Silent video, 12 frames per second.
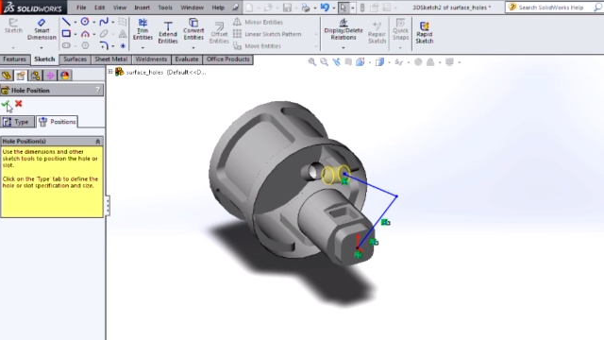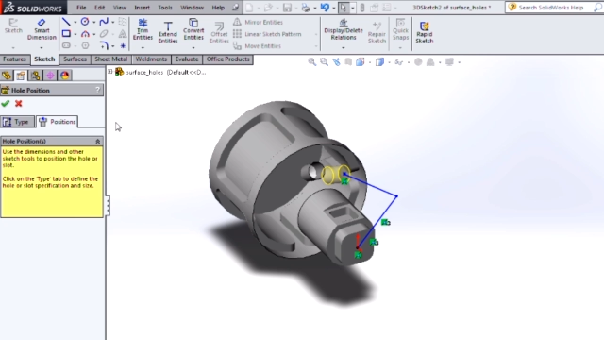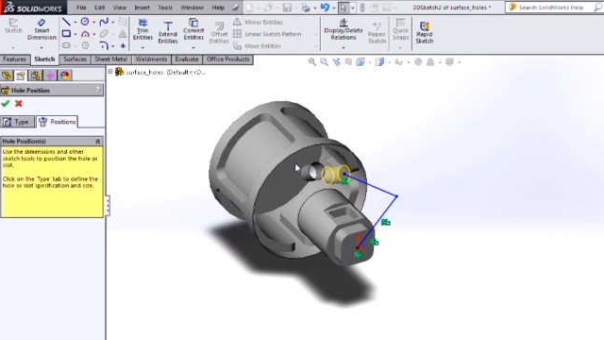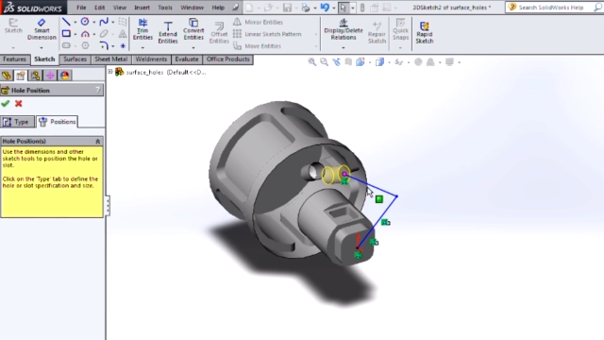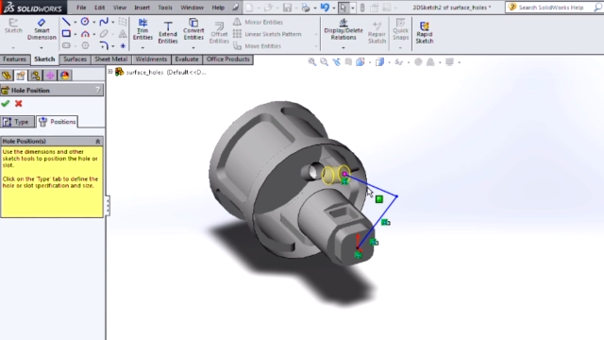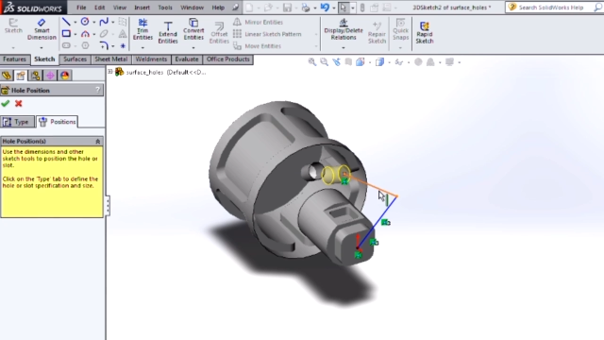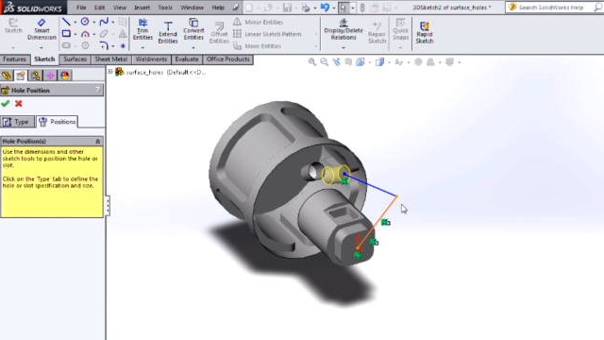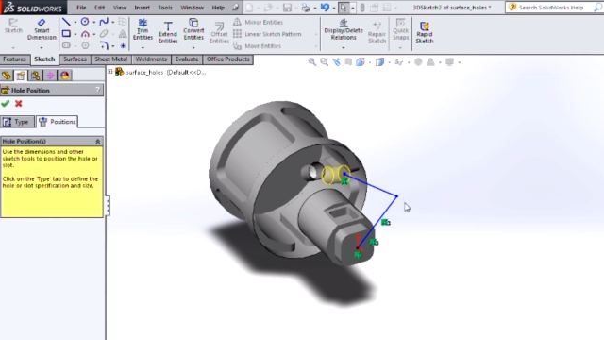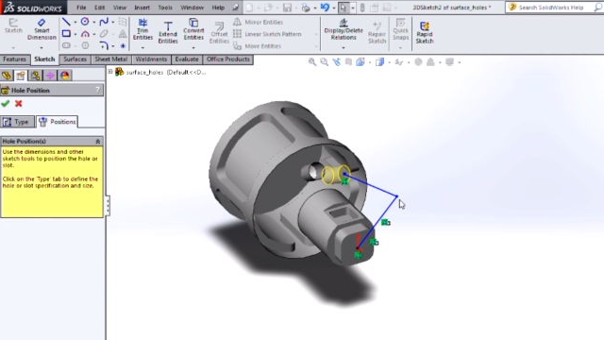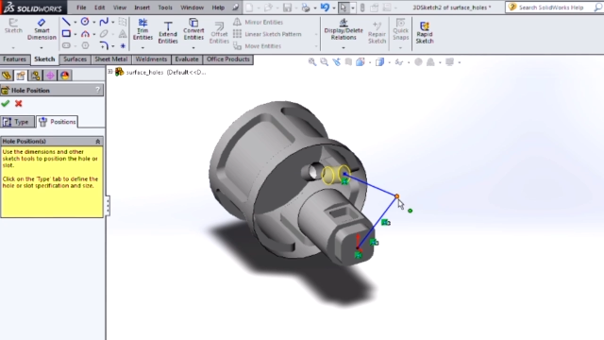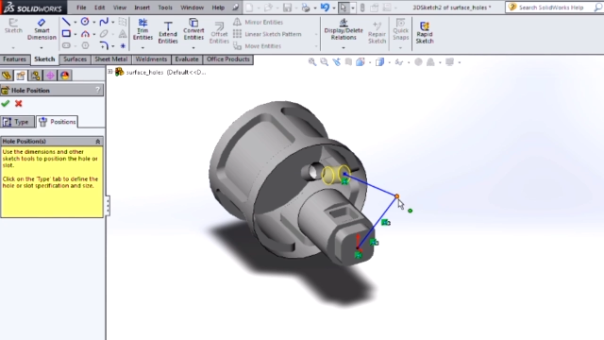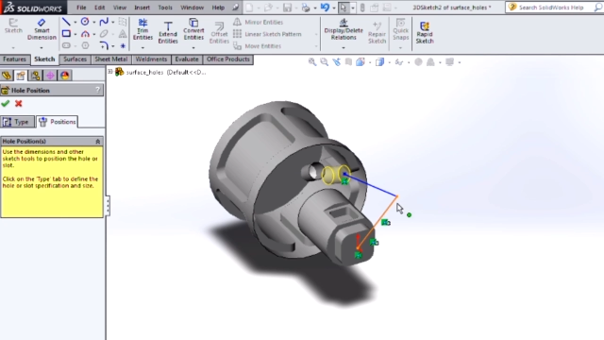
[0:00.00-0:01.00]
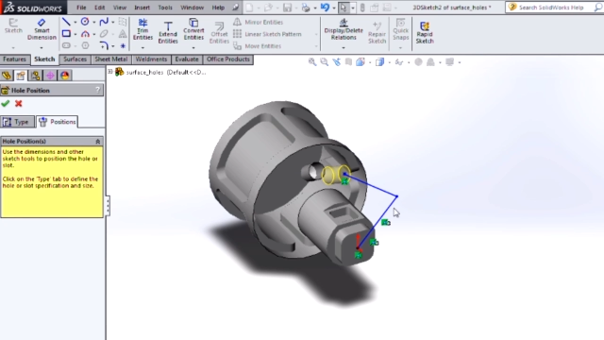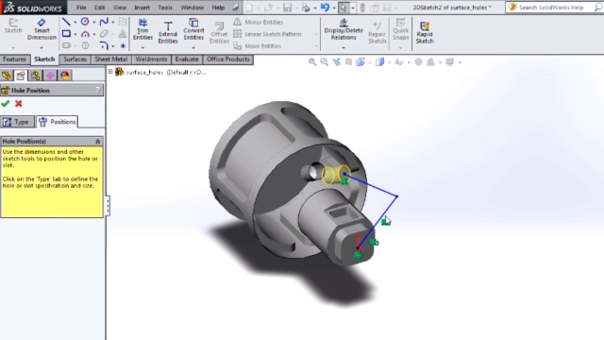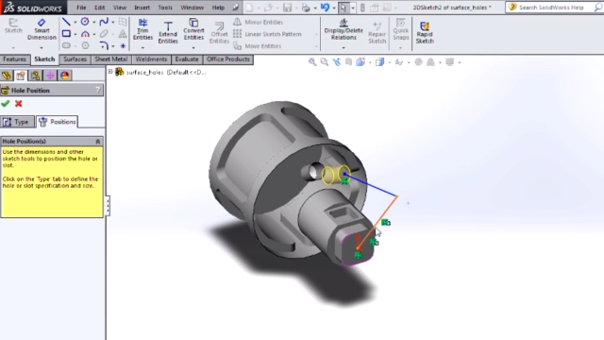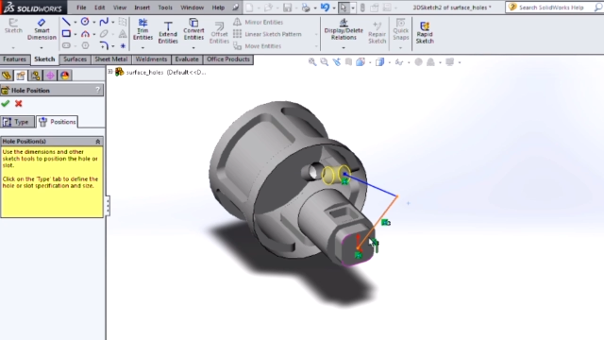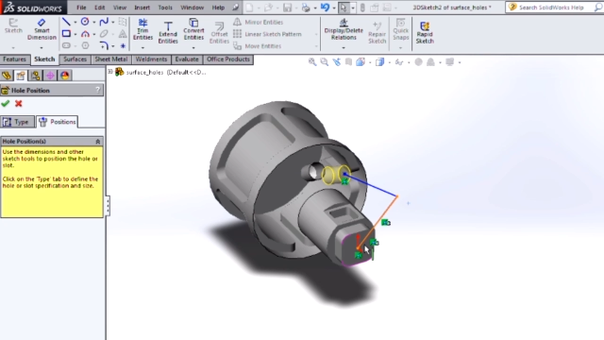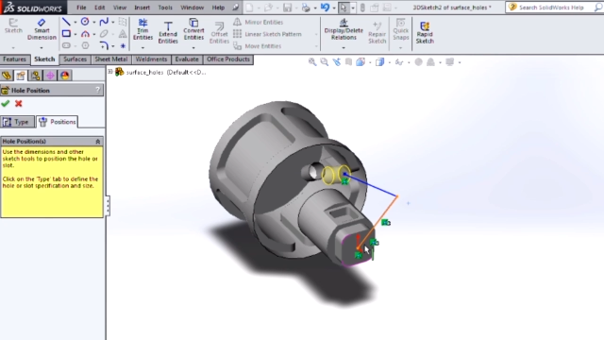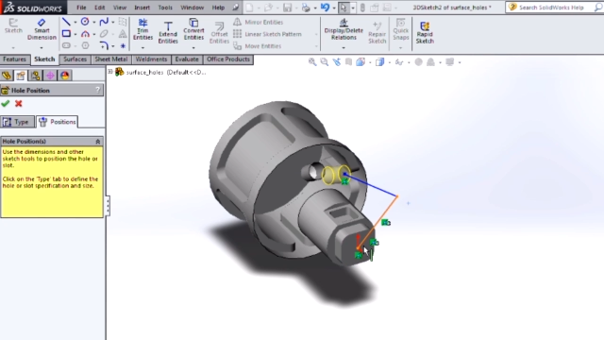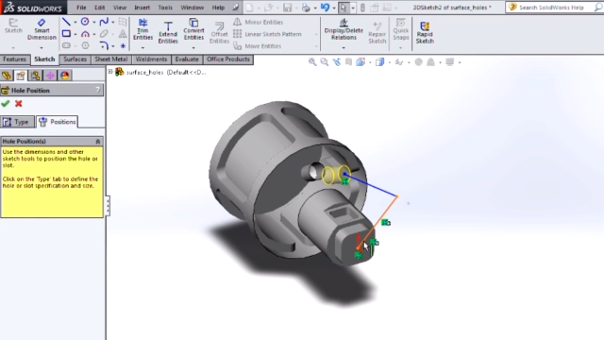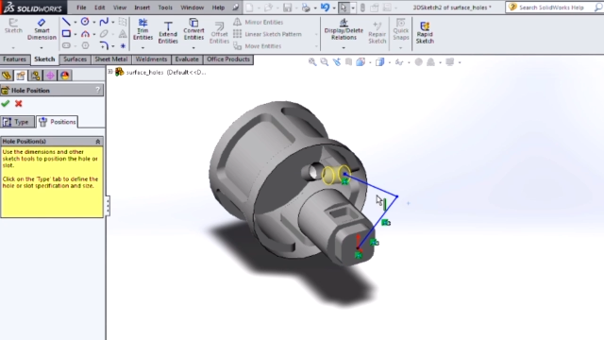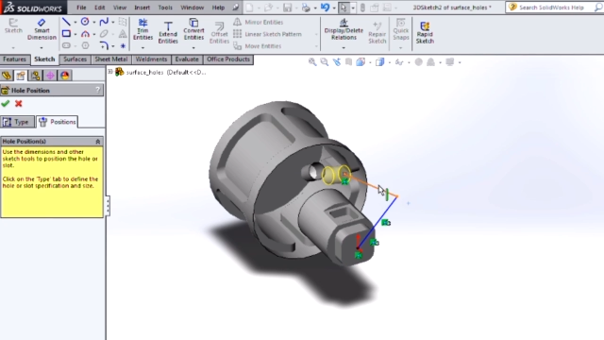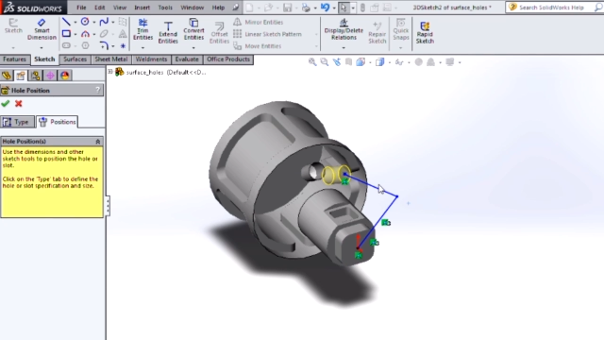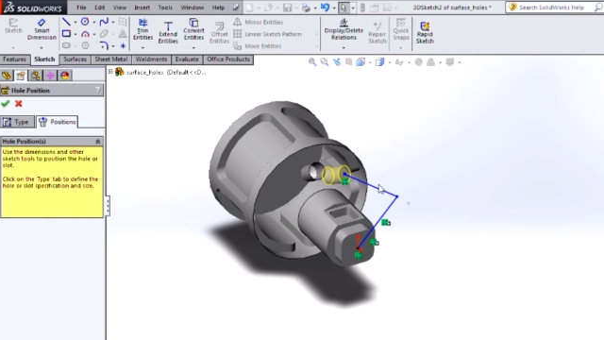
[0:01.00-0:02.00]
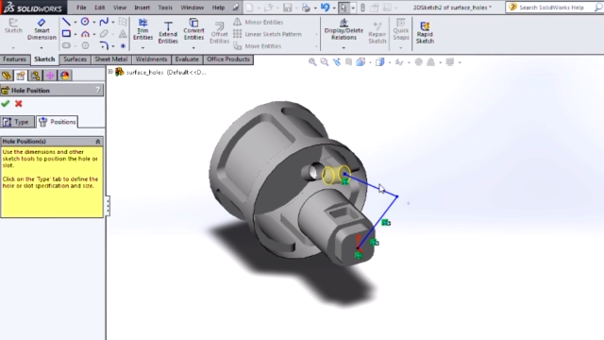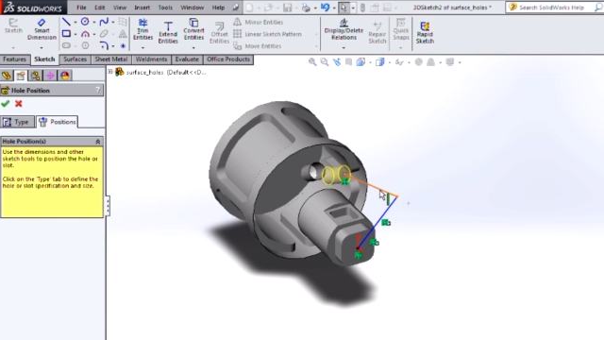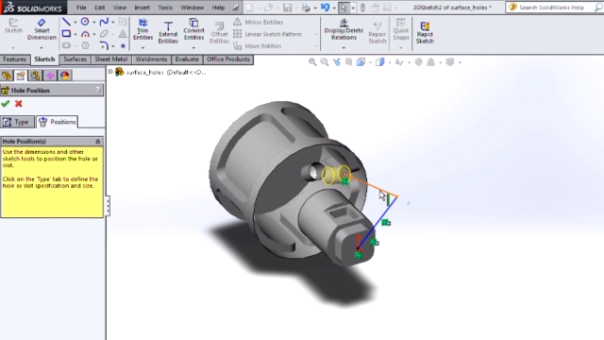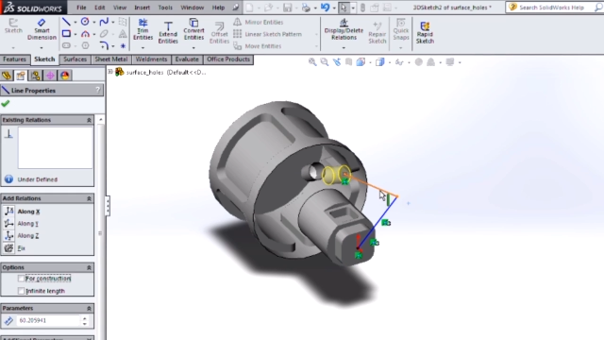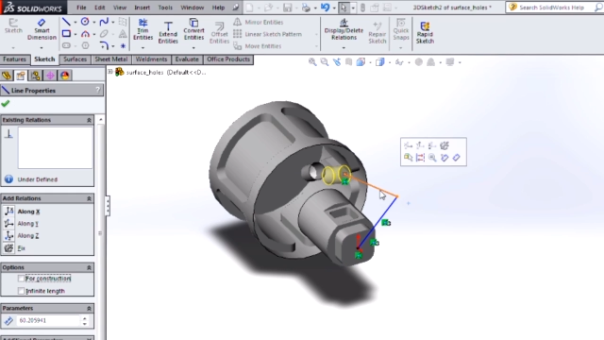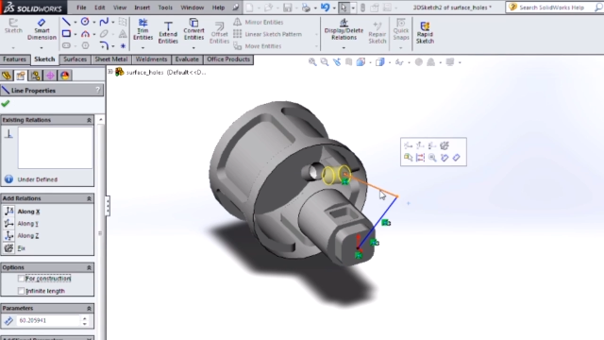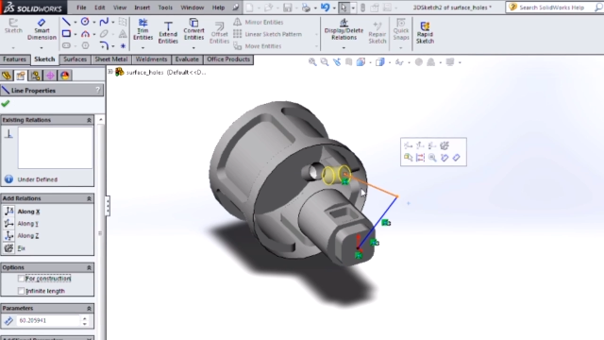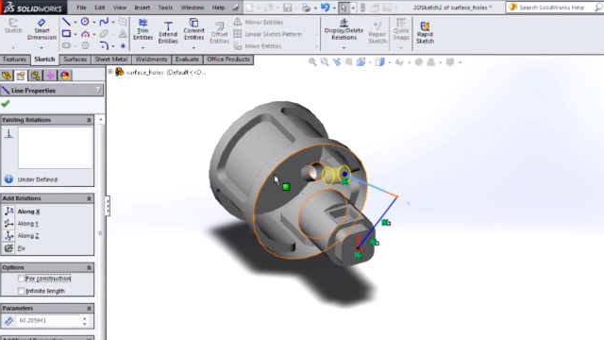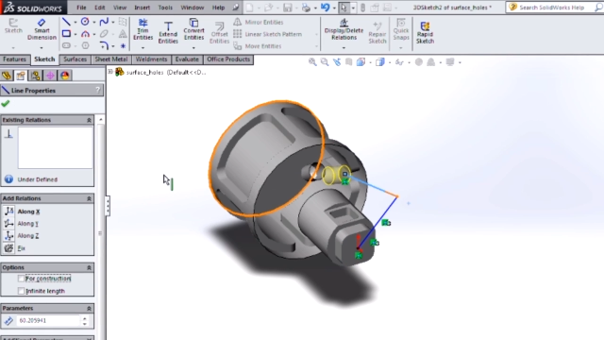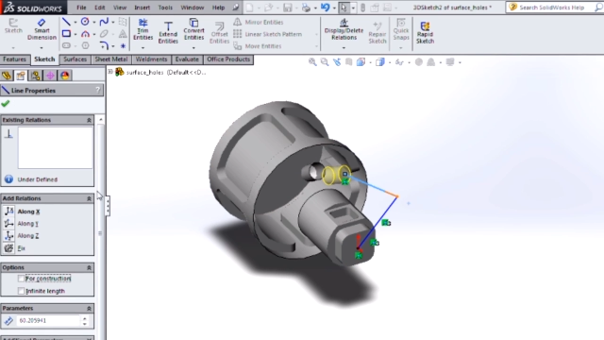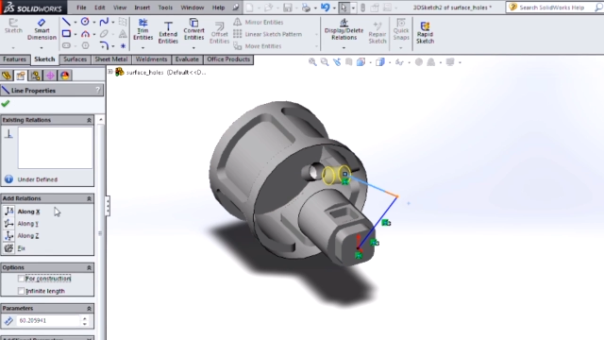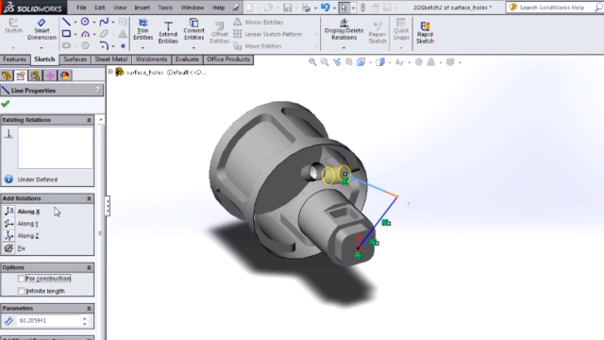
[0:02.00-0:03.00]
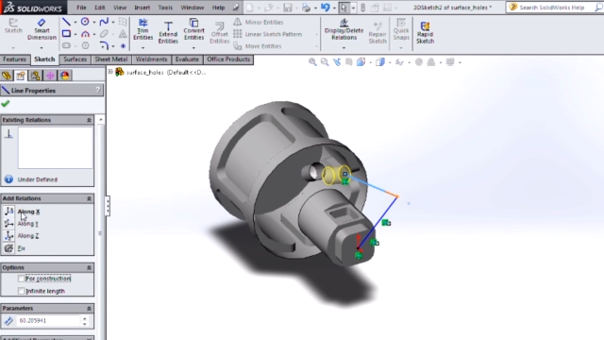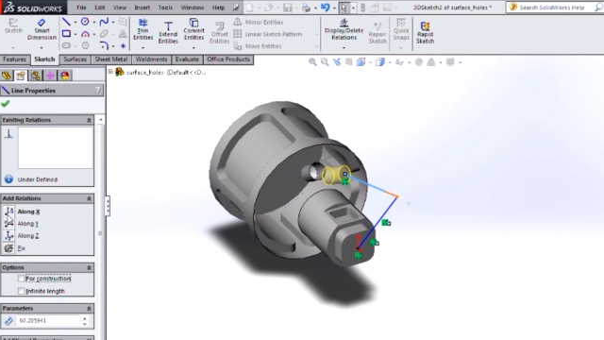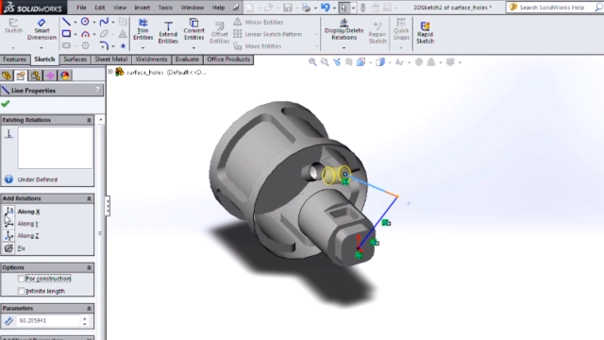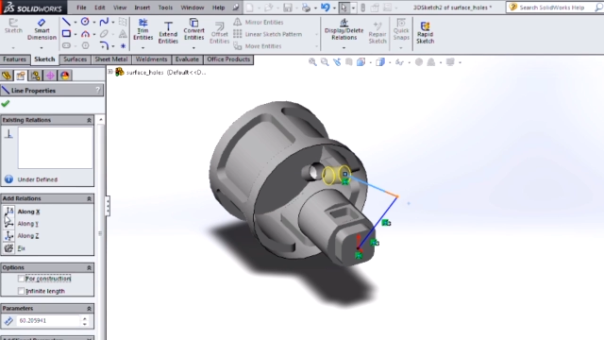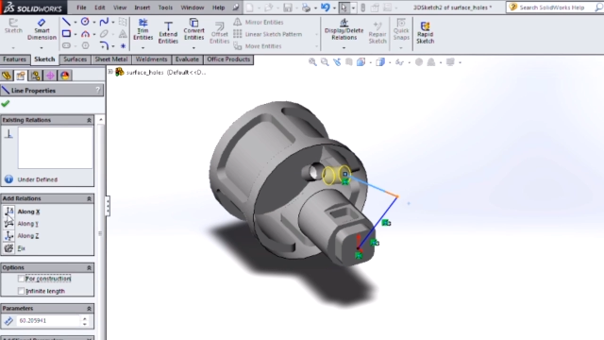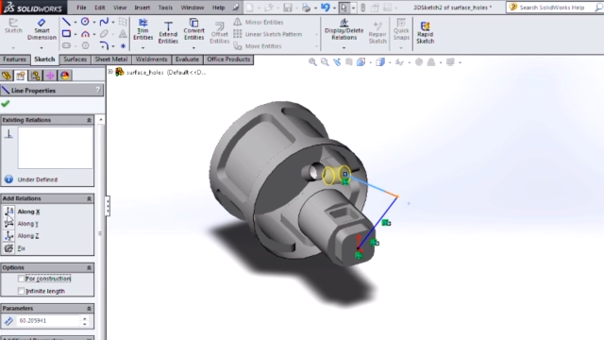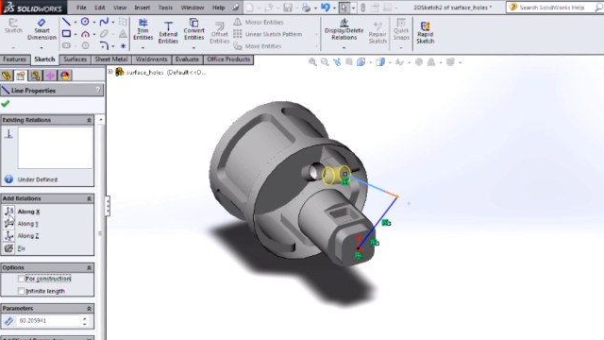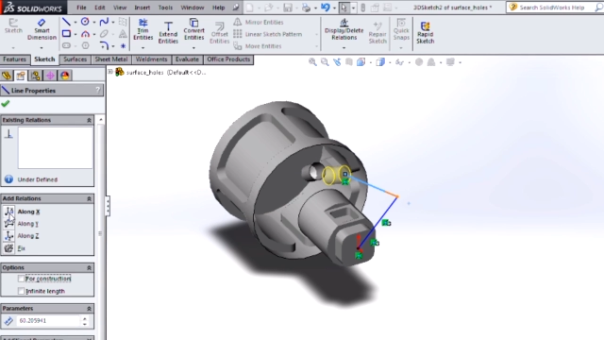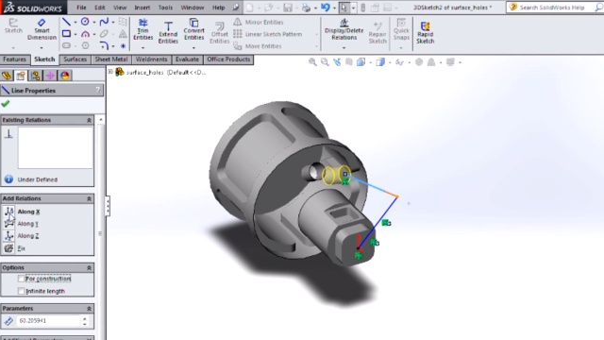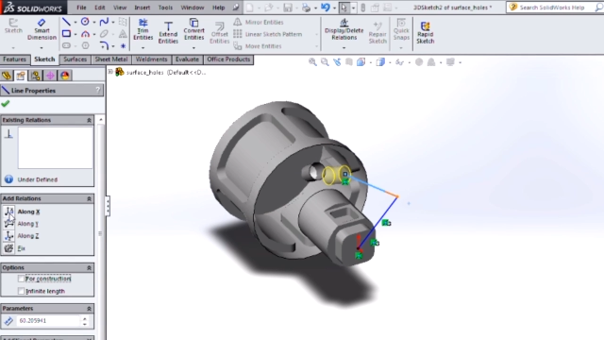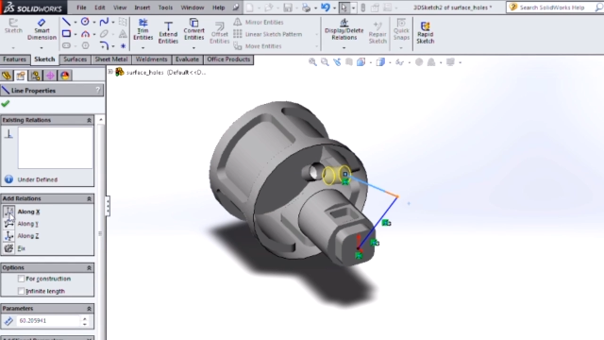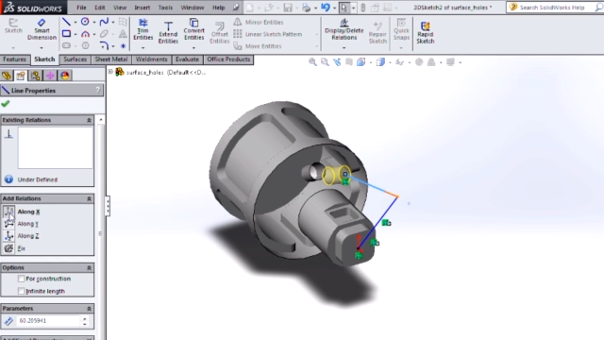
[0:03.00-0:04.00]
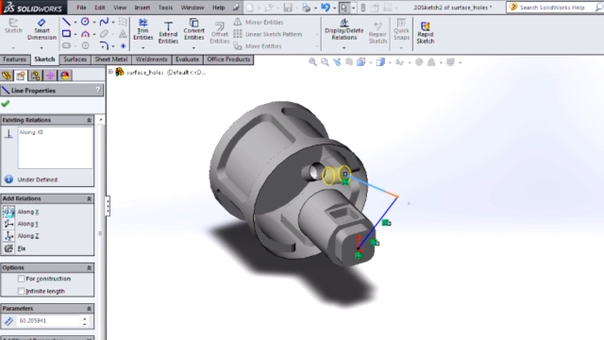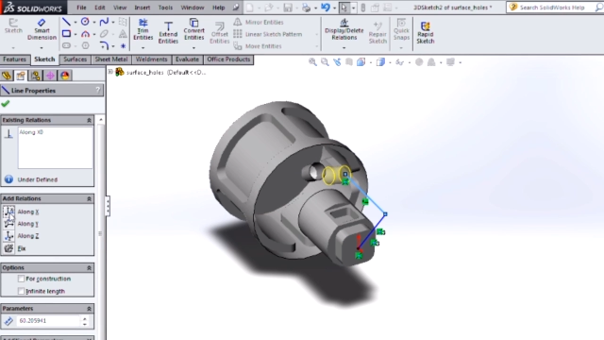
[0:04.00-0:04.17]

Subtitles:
No face is visible, so there are no lips to read.